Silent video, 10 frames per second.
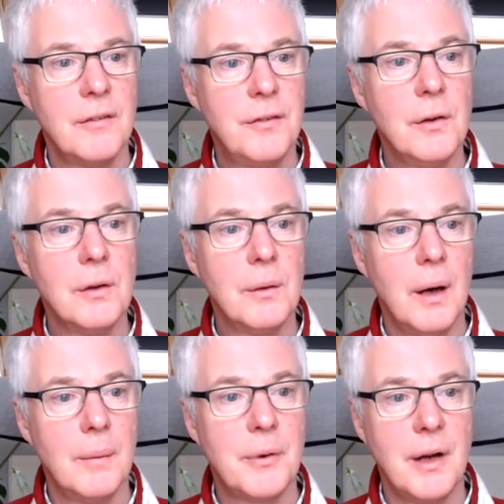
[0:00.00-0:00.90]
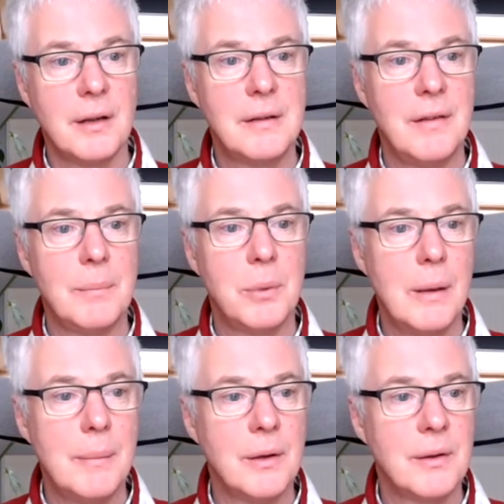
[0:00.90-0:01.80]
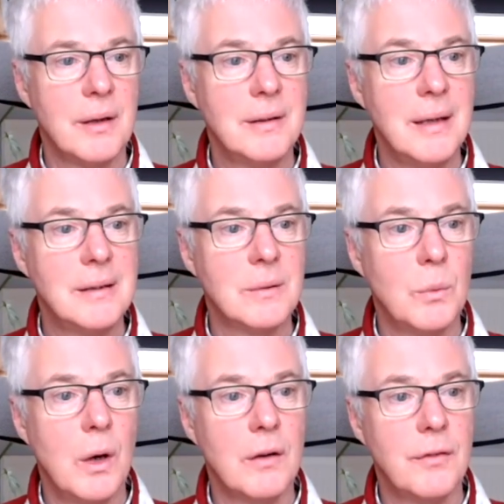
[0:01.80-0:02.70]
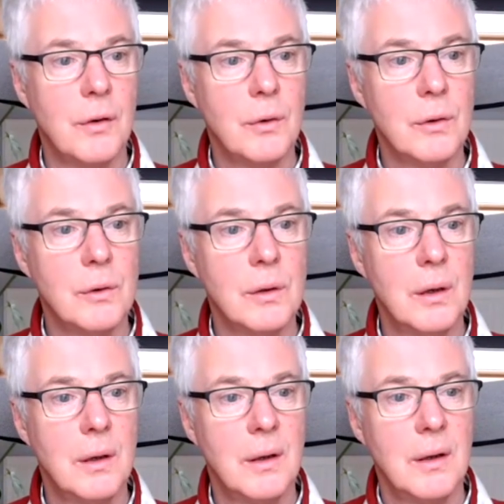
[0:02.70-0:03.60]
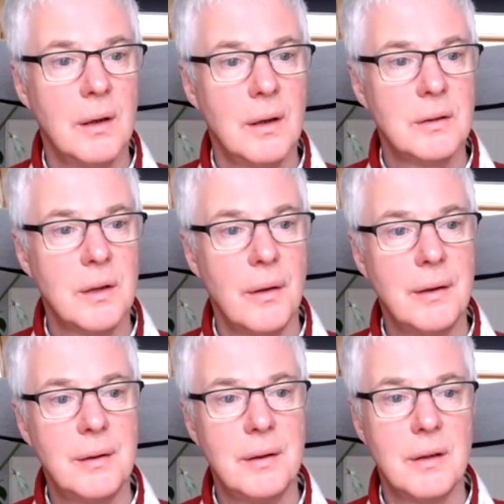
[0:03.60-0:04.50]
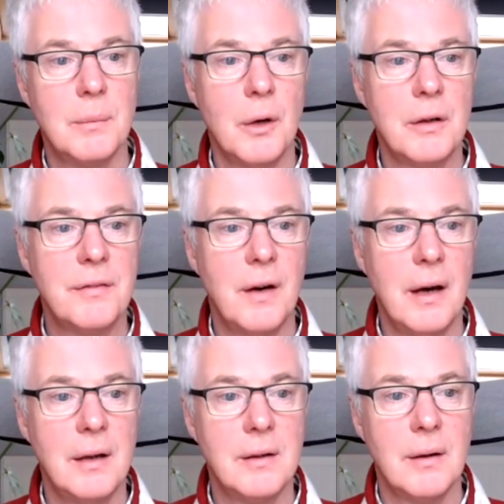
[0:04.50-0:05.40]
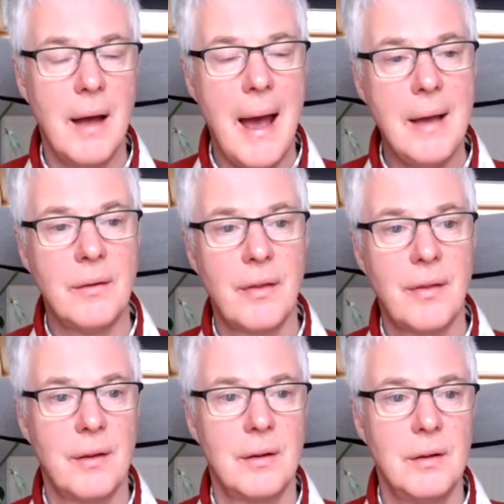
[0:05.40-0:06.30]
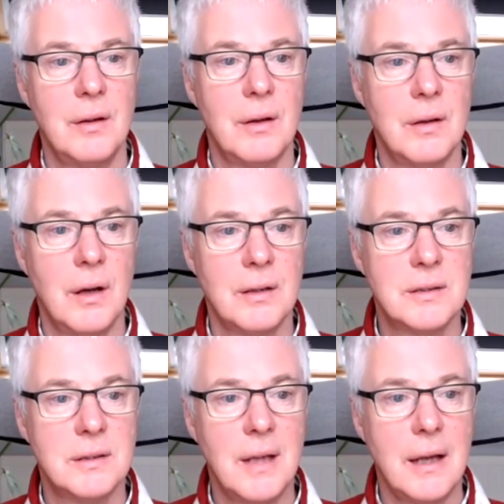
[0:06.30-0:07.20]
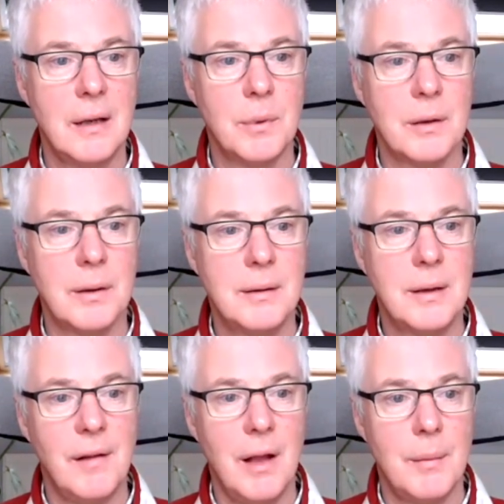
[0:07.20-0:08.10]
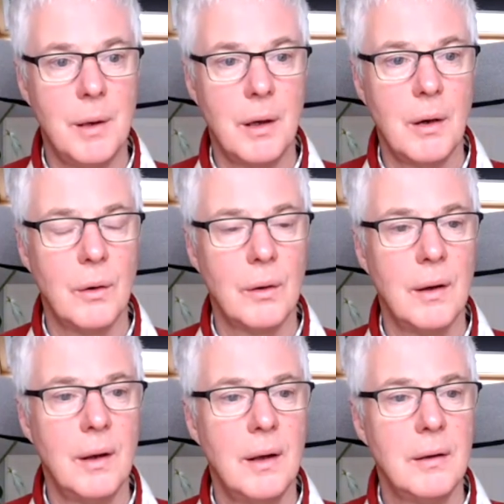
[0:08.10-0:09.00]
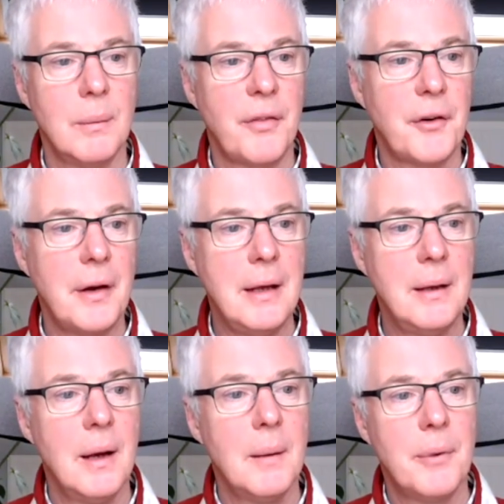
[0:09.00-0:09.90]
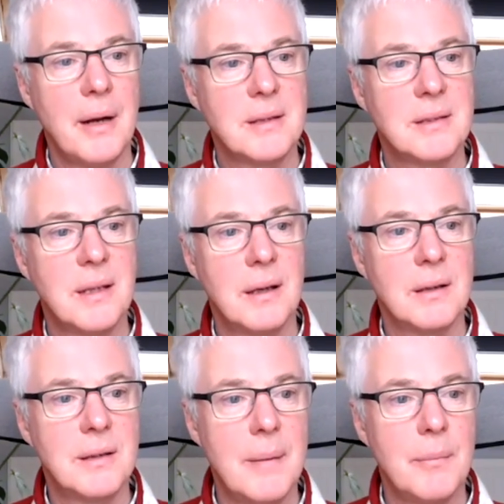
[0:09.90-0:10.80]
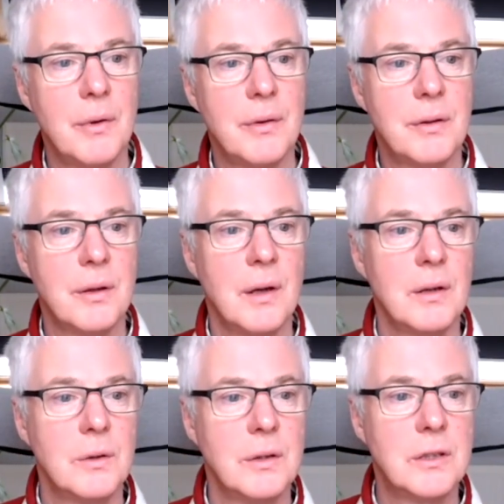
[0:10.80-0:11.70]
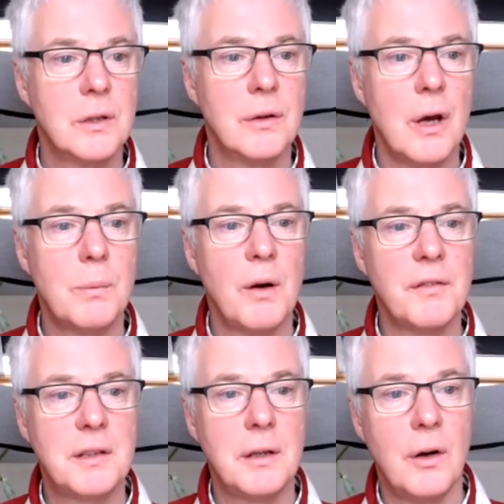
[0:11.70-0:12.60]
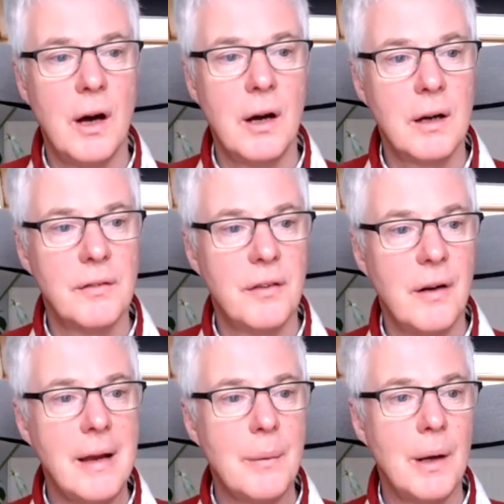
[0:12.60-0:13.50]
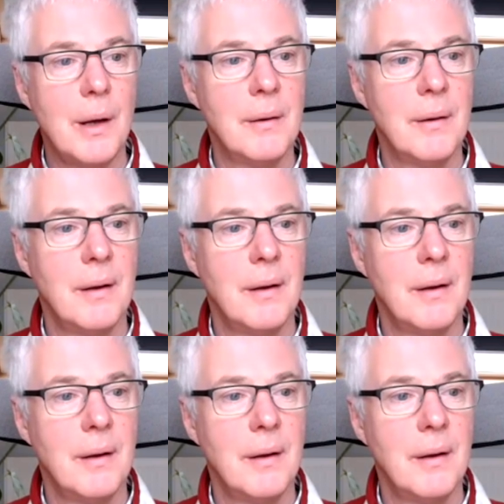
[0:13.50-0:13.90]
full and productive employment, and decent work for all. So, this is a modified eighth uh, Sustainable Development Goal. Number three, practicing contentment to ensure no poverty or hunger for anyone